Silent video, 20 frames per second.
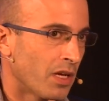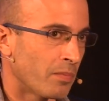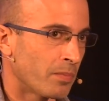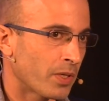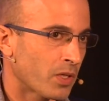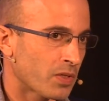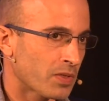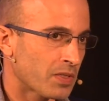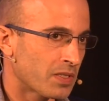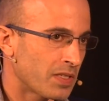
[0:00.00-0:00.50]

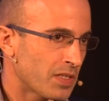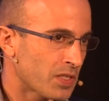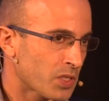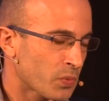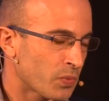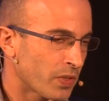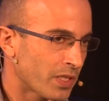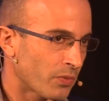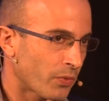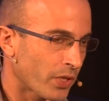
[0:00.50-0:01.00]
because
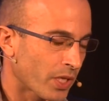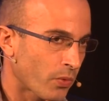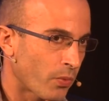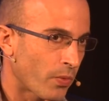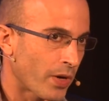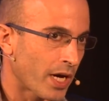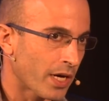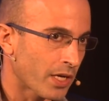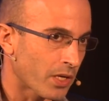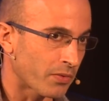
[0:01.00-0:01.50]
this will
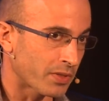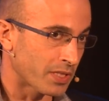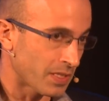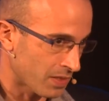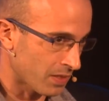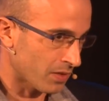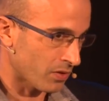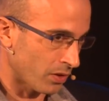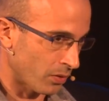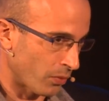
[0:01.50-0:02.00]
require,
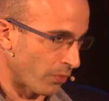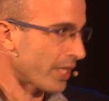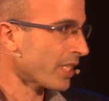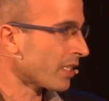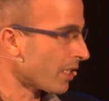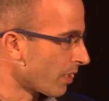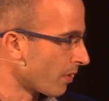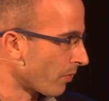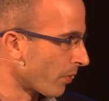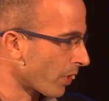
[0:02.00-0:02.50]
this already